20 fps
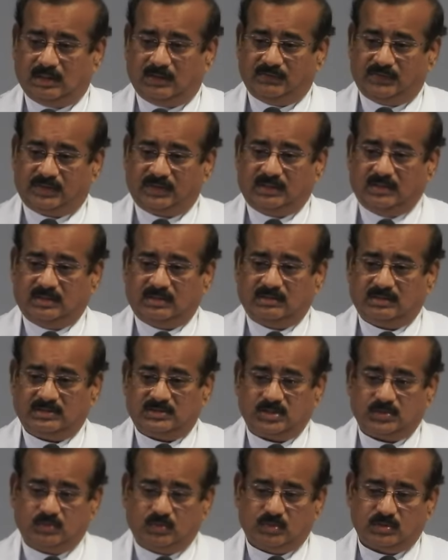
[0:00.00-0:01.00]
a very
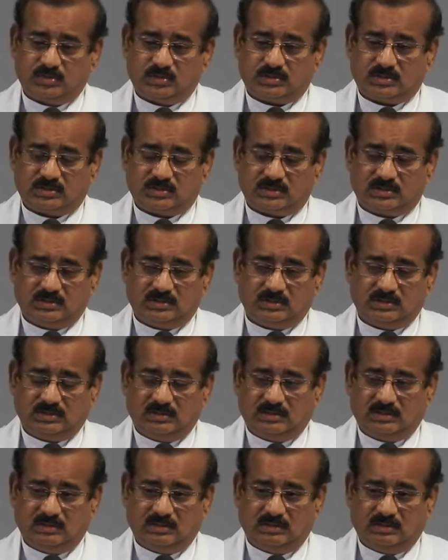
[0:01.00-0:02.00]
devout
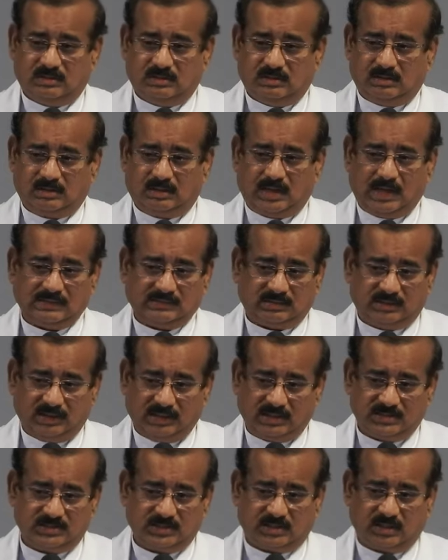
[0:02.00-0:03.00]

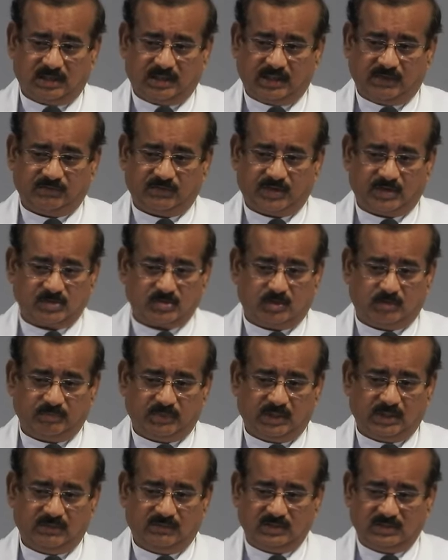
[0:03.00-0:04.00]
Catholic sitting in front
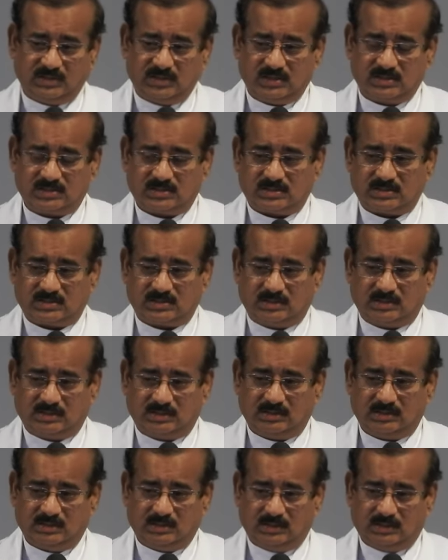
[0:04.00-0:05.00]
of me with his
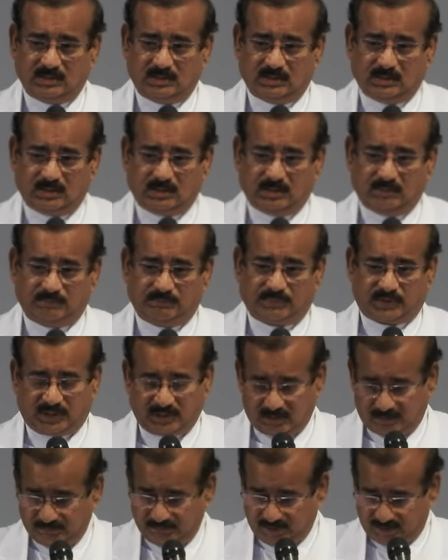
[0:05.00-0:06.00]

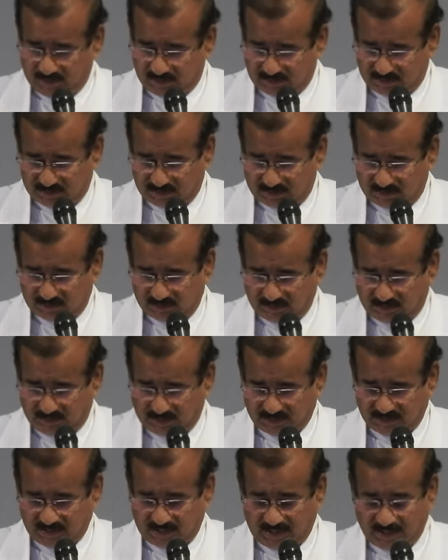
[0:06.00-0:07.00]
prayer beads
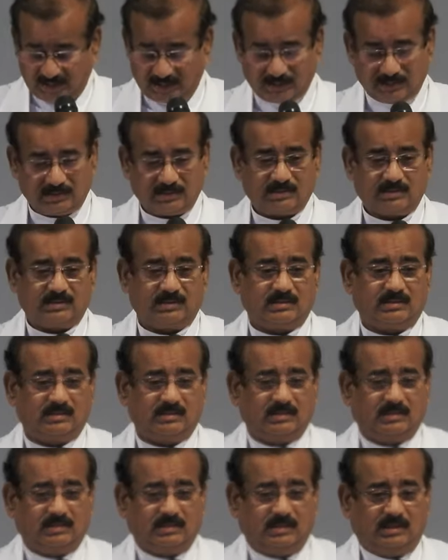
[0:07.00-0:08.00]
in his hand,
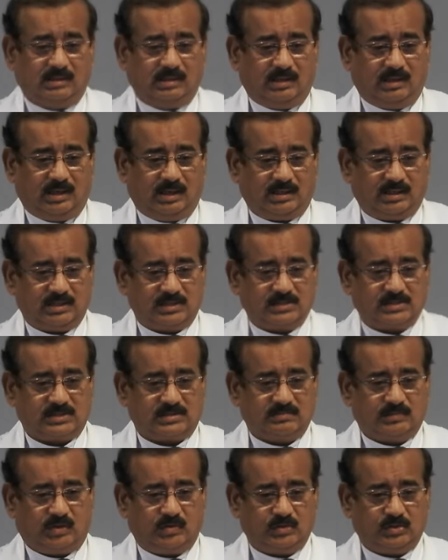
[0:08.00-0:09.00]
and
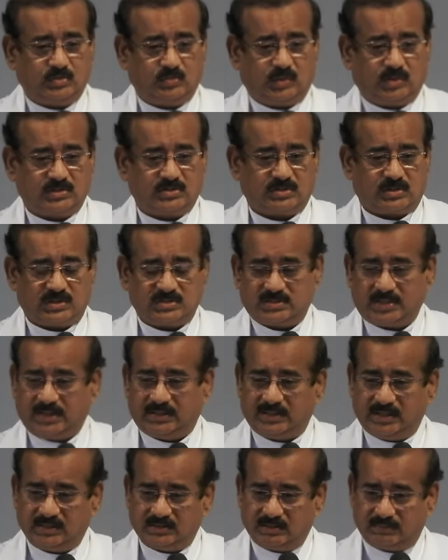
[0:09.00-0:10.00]
his mouth was
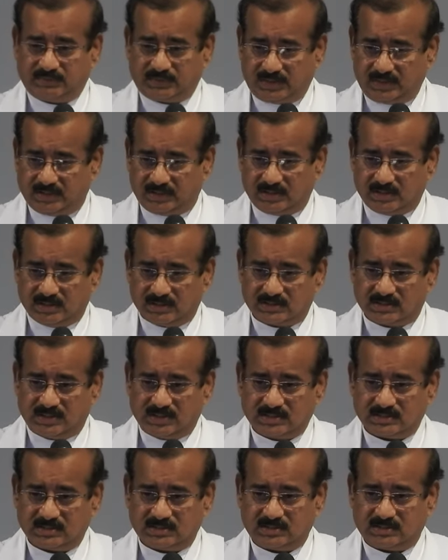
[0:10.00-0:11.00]
reciting the prayers
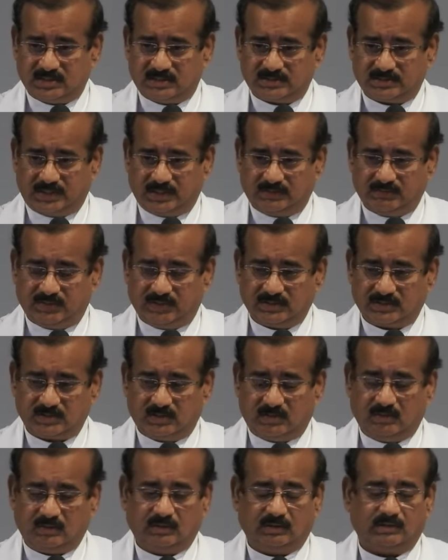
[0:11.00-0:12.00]
as the train
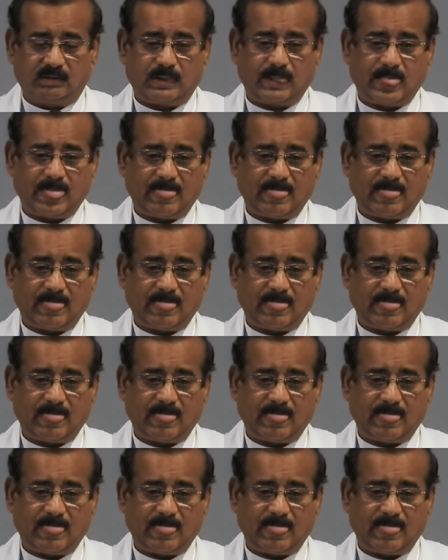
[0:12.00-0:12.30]
went on.